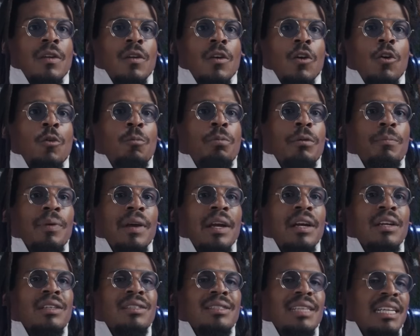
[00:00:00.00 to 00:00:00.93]
who
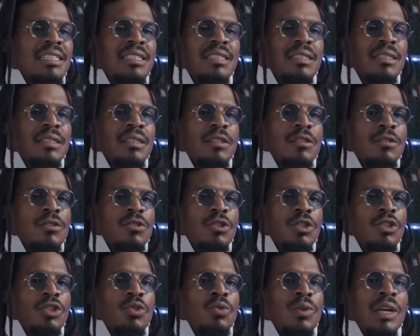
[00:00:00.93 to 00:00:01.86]
prepares not
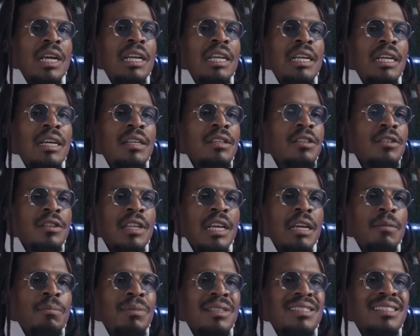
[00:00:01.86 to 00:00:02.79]
to do any other
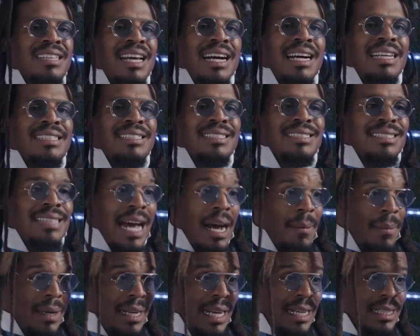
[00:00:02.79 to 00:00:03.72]
thing besides
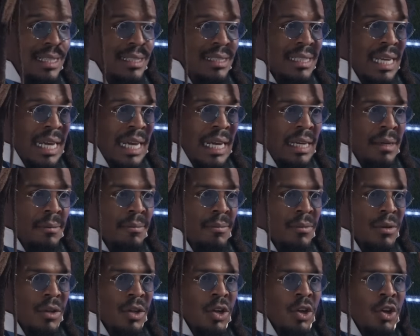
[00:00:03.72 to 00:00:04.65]
dominate this game,
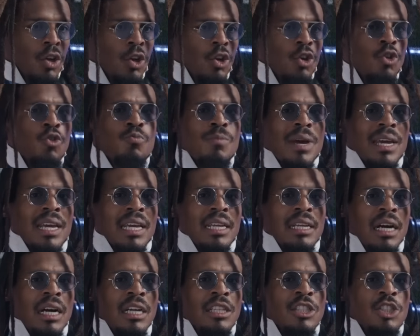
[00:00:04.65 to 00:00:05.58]
you make
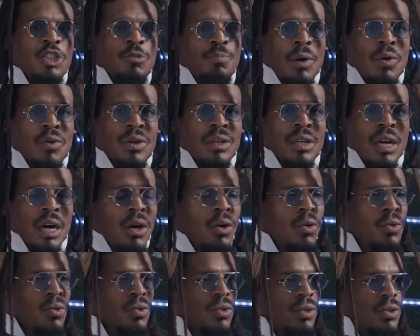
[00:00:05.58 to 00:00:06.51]
an unspoken
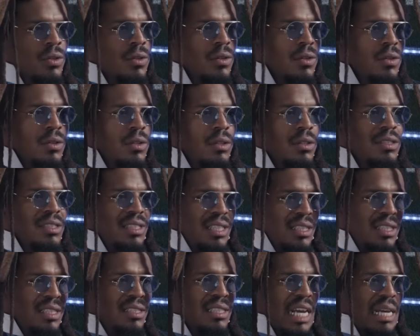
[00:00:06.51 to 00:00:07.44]
oath to
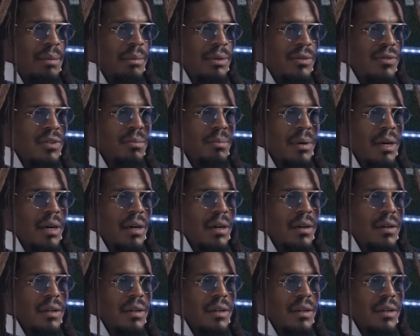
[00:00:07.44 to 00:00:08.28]
this game of football.